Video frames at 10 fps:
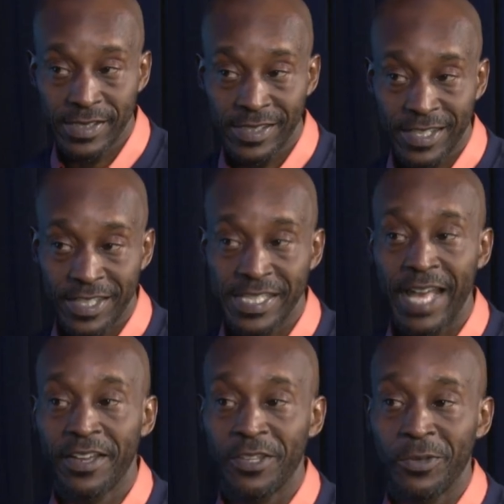because
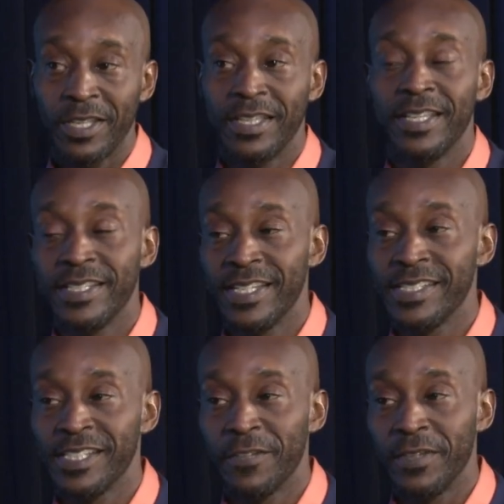how can you get the
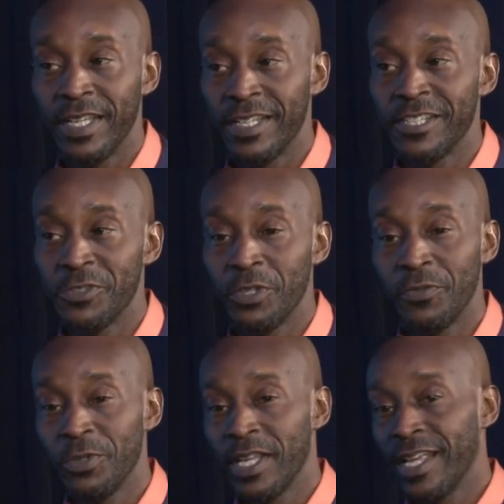attention of the industry if
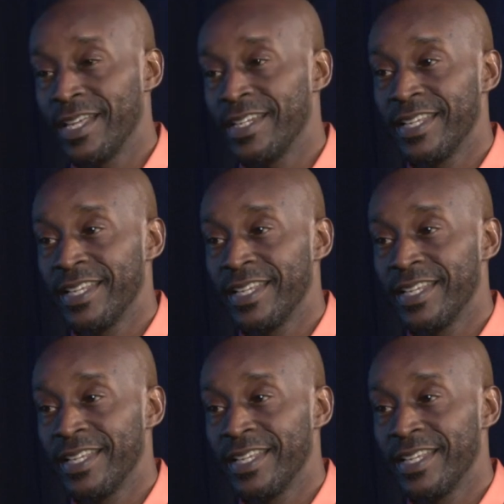you can't get